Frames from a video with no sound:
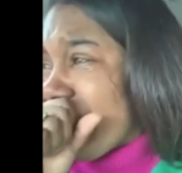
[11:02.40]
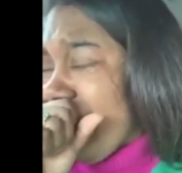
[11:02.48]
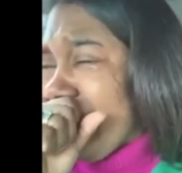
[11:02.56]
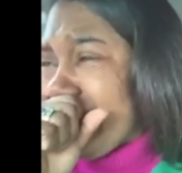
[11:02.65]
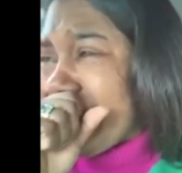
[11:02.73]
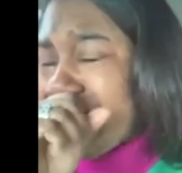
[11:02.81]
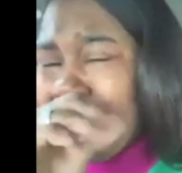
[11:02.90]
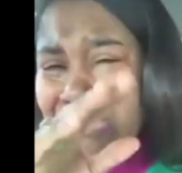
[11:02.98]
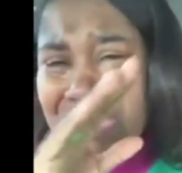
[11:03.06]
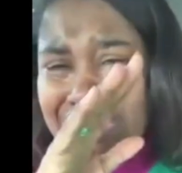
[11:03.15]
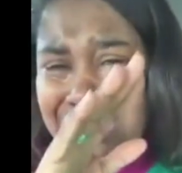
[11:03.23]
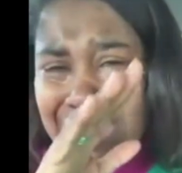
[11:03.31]
I am so
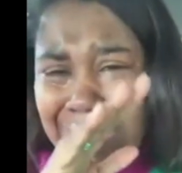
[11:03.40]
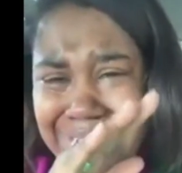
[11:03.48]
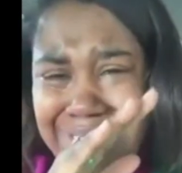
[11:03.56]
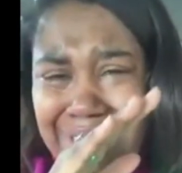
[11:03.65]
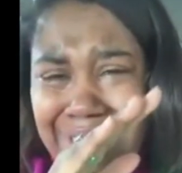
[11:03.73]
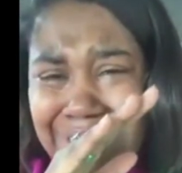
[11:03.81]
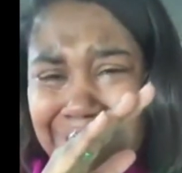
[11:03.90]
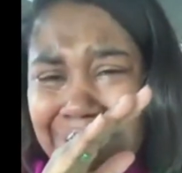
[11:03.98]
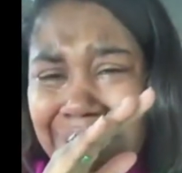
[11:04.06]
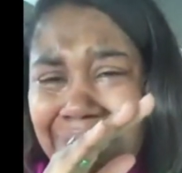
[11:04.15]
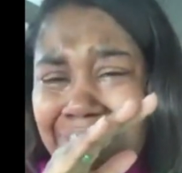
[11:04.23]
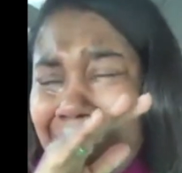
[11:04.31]
disgusted.
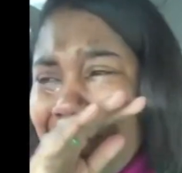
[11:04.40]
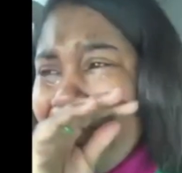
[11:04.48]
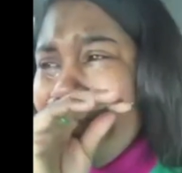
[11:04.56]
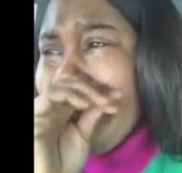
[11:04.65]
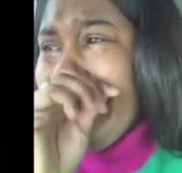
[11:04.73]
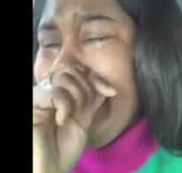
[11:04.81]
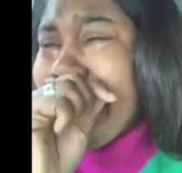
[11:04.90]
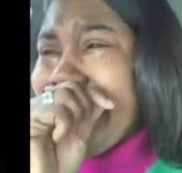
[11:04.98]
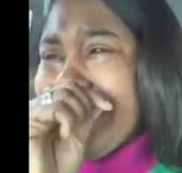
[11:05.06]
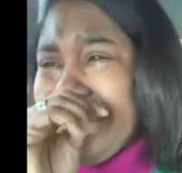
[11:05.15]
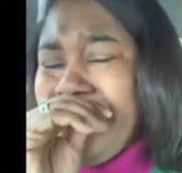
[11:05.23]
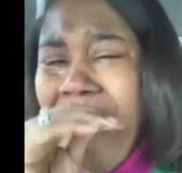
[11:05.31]

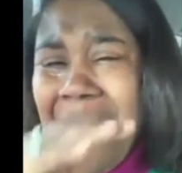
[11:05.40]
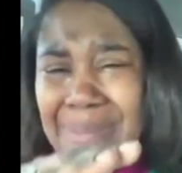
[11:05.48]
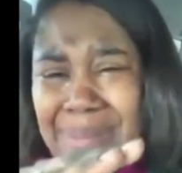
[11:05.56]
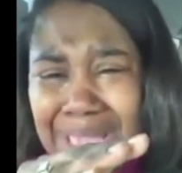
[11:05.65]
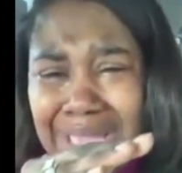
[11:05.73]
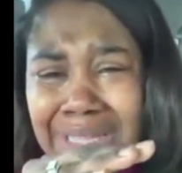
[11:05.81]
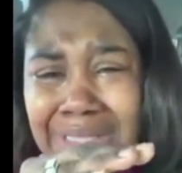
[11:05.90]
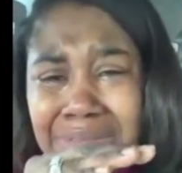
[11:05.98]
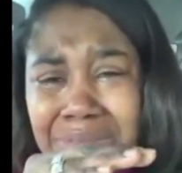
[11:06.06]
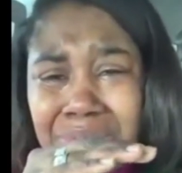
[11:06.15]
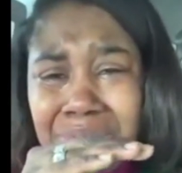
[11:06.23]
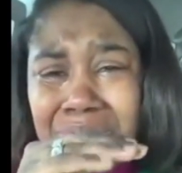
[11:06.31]
This baby
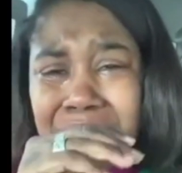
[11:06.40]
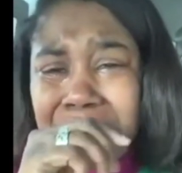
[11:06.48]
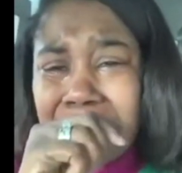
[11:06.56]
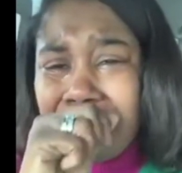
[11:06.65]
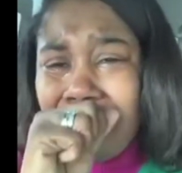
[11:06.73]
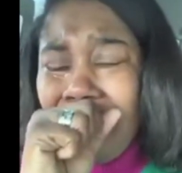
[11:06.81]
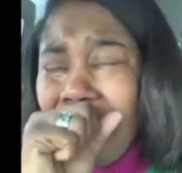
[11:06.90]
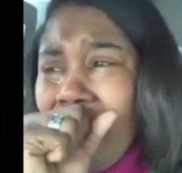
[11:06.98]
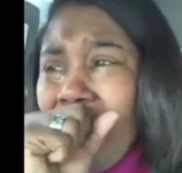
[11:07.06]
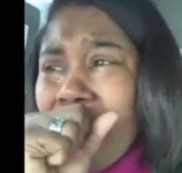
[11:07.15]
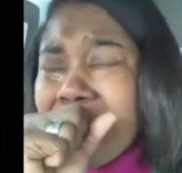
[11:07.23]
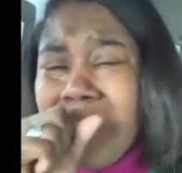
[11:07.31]

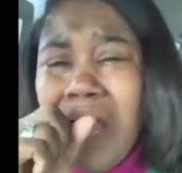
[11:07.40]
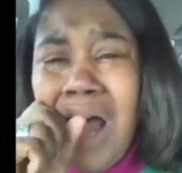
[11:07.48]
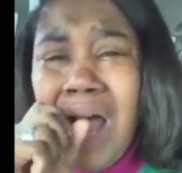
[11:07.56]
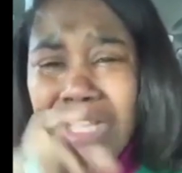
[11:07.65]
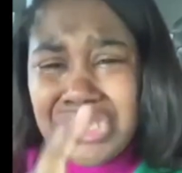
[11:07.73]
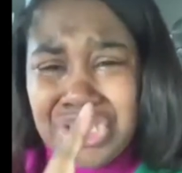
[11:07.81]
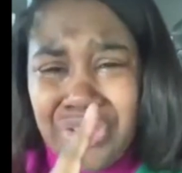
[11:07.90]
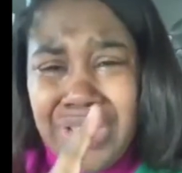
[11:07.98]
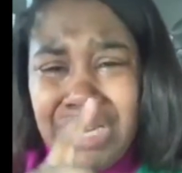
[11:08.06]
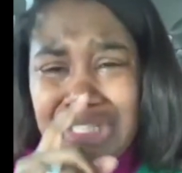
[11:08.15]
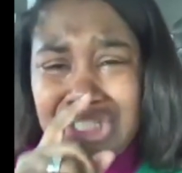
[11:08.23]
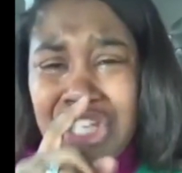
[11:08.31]
was an usher
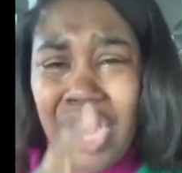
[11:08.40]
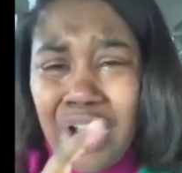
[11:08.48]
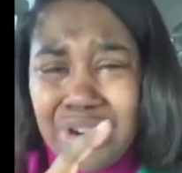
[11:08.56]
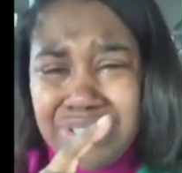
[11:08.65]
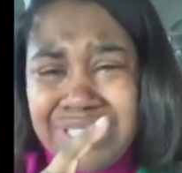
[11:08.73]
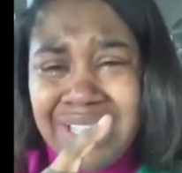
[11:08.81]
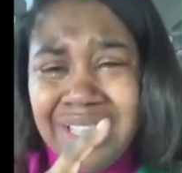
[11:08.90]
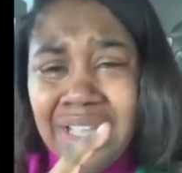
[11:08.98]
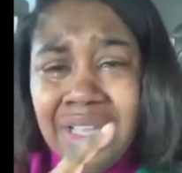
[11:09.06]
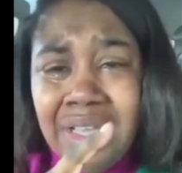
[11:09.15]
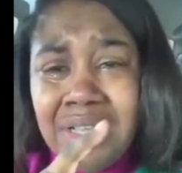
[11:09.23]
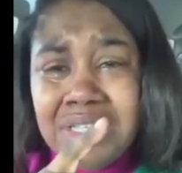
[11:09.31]
in the church.
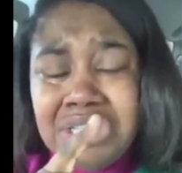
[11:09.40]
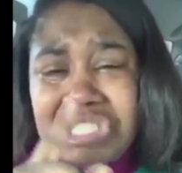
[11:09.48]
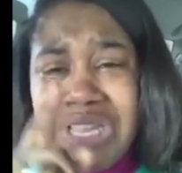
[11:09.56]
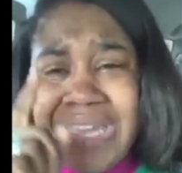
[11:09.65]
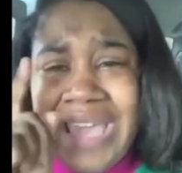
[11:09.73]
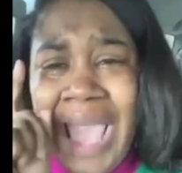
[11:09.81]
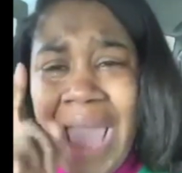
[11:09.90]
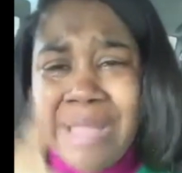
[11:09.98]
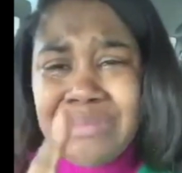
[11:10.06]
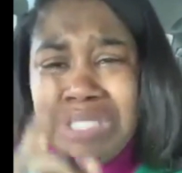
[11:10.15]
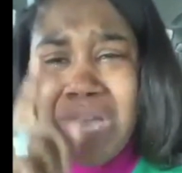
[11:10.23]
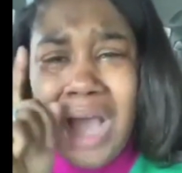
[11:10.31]
She
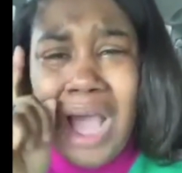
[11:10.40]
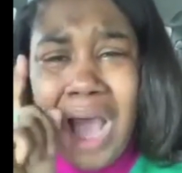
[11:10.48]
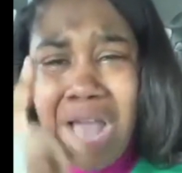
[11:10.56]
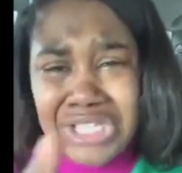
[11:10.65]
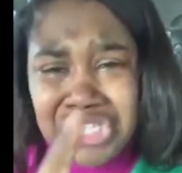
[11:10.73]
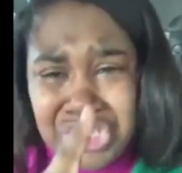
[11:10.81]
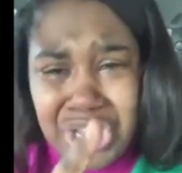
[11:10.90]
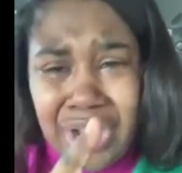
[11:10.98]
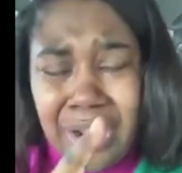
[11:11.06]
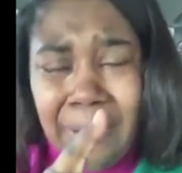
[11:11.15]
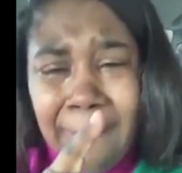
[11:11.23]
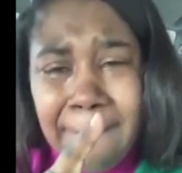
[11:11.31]
came to
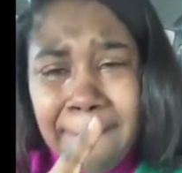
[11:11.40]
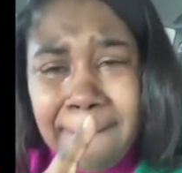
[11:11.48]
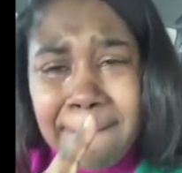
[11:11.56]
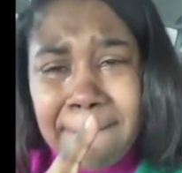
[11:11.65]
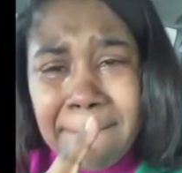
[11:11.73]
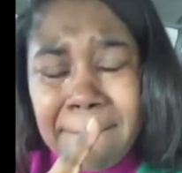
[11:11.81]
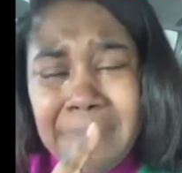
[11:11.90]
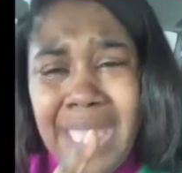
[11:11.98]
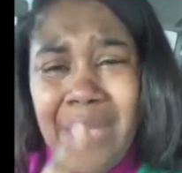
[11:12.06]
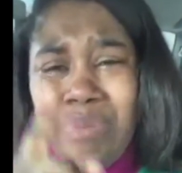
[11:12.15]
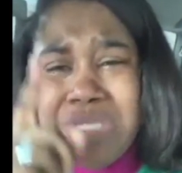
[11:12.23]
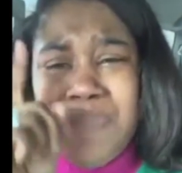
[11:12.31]
usher
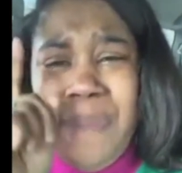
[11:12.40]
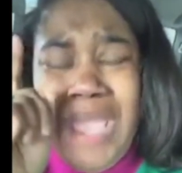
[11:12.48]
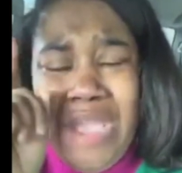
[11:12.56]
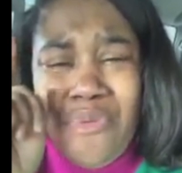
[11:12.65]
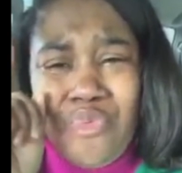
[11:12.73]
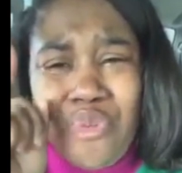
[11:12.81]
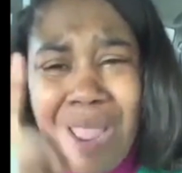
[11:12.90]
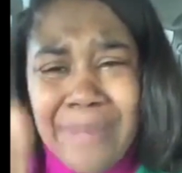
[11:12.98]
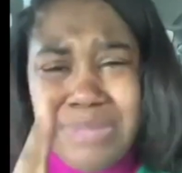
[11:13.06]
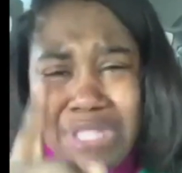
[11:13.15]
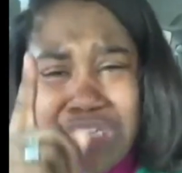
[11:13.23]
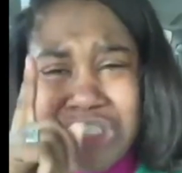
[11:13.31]
and was being
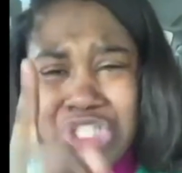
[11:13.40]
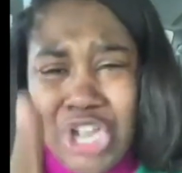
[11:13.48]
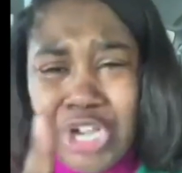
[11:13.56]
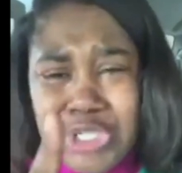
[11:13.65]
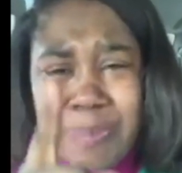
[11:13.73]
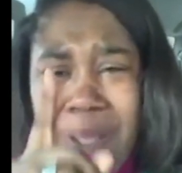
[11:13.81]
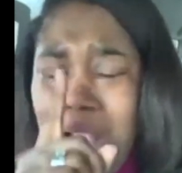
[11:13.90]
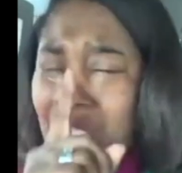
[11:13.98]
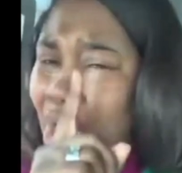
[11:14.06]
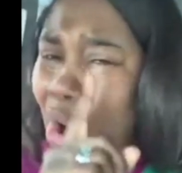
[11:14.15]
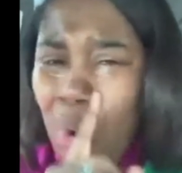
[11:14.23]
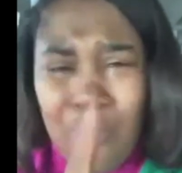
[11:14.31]
raped in the church by
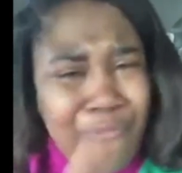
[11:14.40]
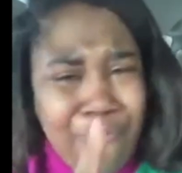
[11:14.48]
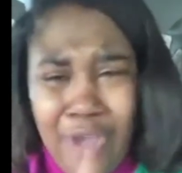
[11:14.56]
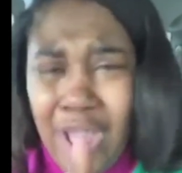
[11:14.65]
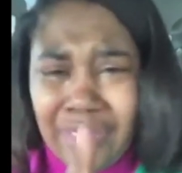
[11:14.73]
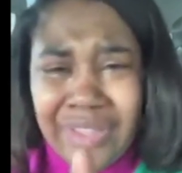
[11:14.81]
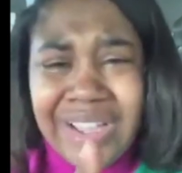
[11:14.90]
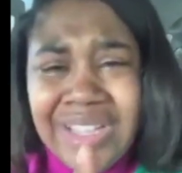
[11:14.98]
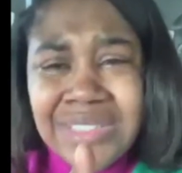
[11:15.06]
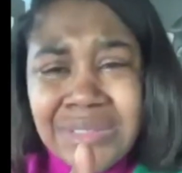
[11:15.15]
her own father,